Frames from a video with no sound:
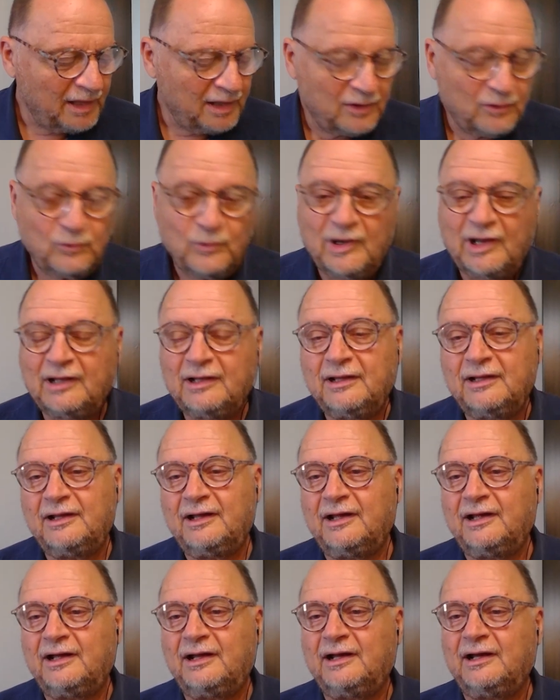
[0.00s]
Well,
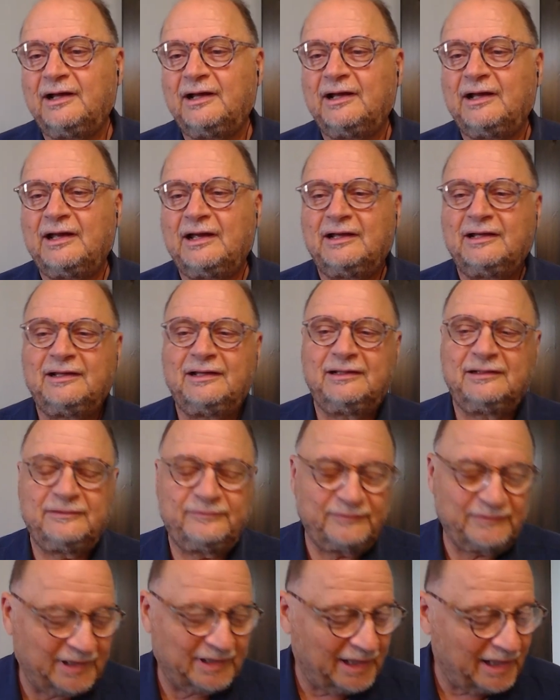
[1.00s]

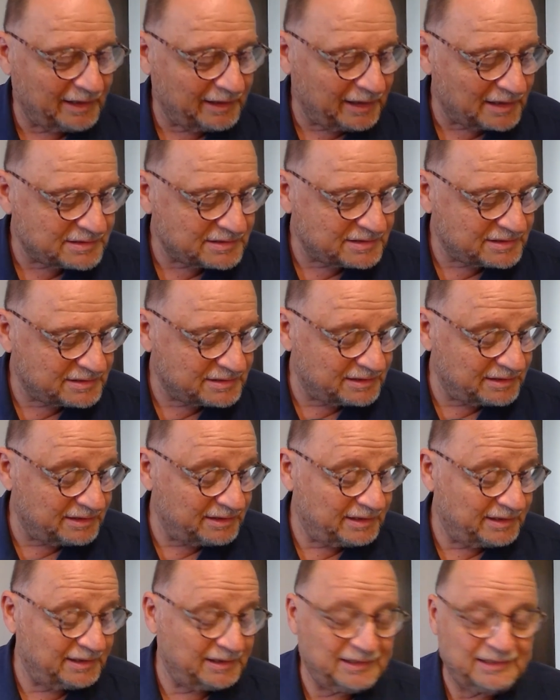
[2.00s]
I guess
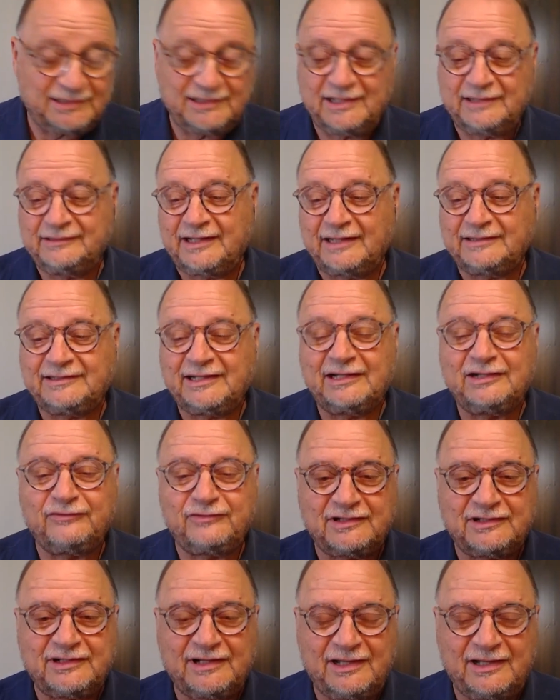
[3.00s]
at the end of
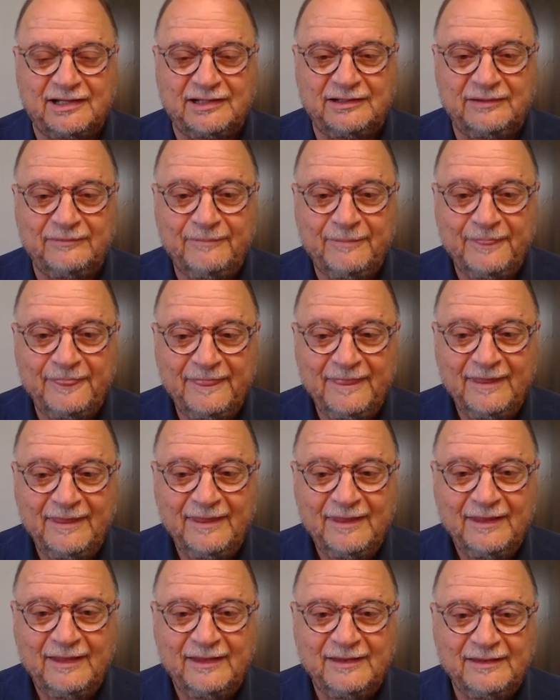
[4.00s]
the day,
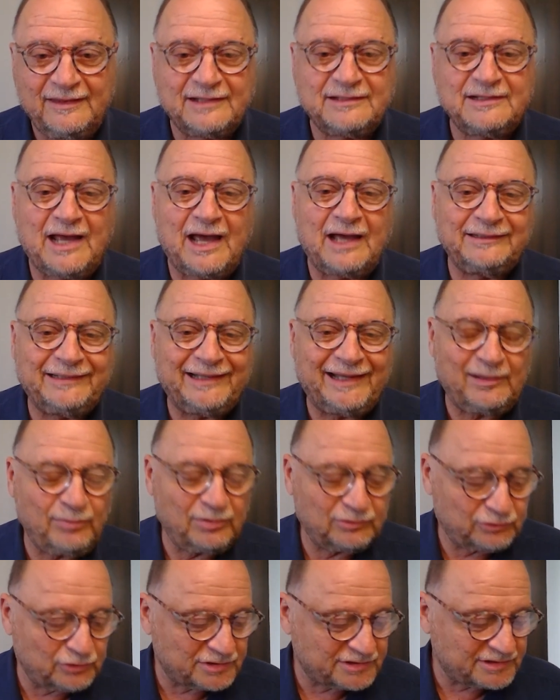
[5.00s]
they're
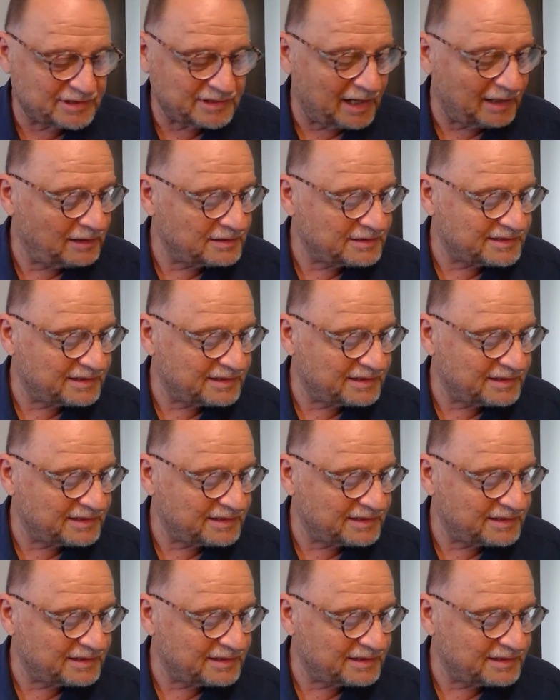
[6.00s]
unable to silence